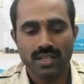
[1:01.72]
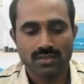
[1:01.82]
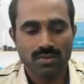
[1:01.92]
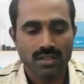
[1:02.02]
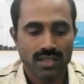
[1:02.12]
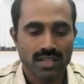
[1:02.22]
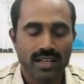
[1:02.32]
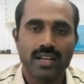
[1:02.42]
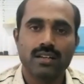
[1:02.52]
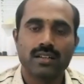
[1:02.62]
as well that
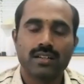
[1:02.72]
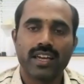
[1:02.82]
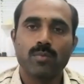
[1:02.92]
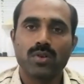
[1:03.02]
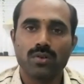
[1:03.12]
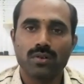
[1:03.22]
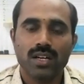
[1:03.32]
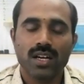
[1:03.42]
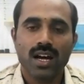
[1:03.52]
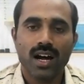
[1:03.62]
I came to know.
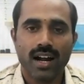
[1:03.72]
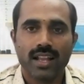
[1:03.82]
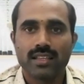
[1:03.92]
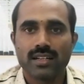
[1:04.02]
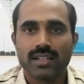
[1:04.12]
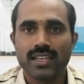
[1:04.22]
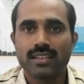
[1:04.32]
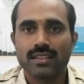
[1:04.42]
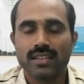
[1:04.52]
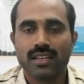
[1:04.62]
Another
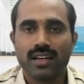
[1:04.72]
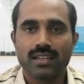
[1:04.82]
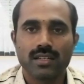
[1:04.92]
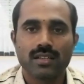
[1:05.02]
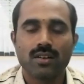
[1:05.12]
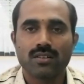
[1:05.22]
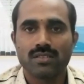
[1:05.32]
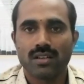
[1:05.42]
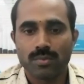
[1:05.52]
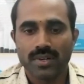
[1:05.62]
key thing I got
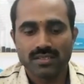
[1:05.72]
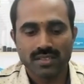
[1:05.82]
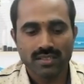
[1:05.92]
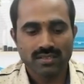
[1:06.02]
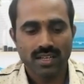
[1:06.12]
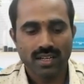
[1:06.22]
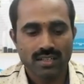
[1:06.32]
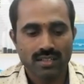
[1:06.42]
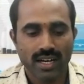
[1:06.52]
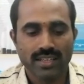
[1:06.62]
surprised is that
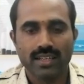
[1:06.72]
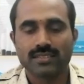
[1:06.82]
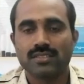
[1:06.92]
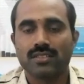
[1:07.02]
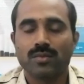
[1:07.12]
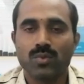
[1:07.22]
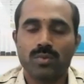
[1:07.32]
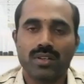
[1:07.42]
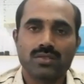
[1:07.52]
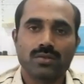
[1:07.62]
eye accessing.
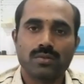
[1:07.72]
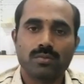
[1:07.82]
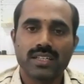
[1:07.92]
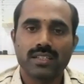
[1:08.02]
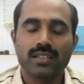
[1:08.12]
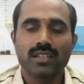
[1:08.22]
So by